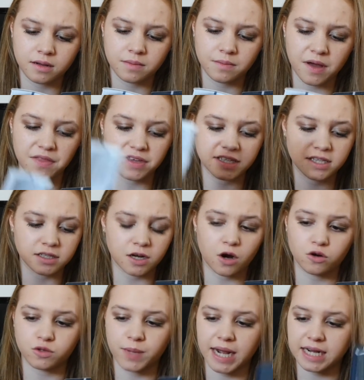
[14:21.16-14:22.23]
but this is an
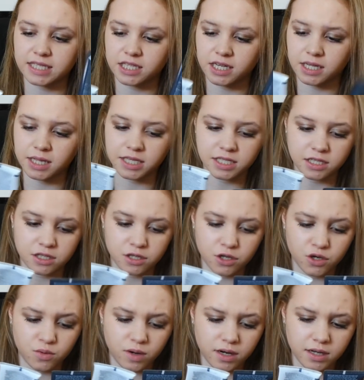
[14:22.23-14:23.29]
old packaging and this is the
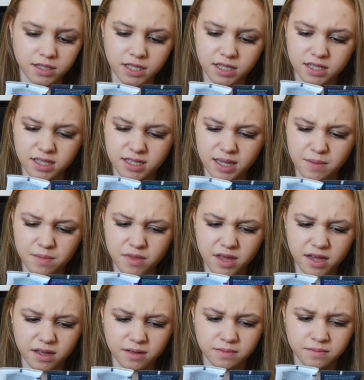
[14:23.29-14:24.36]
new one. Is this the same thing?